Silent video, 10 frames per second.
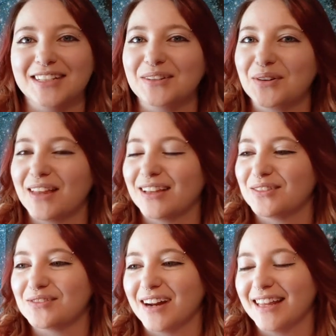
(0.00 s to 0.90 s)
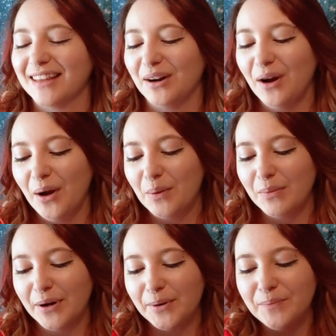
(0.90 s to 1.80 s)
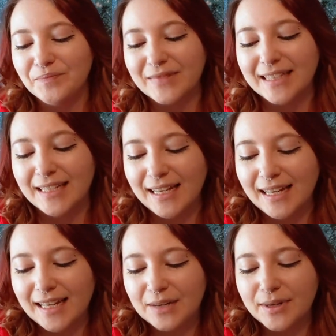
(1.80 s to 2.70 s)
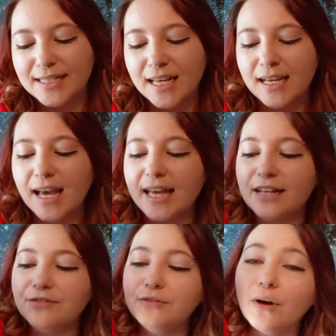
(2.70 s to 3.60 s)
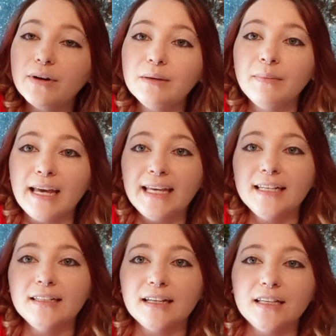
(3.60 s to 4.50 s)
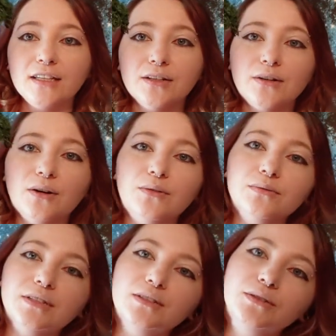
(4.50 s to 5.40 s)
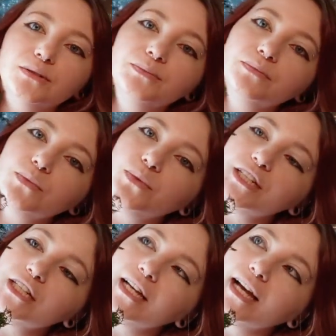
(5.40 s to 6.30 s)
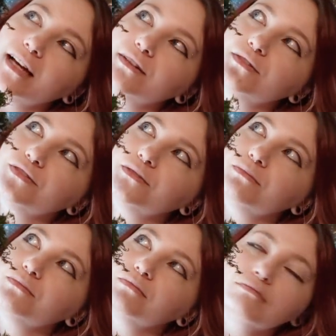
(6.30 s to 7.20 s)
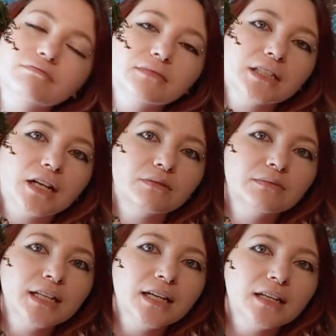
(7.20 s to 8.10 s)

just ignore that little rant there. But um, Anyways, and if you've already made like your own little witchy kind of, you know,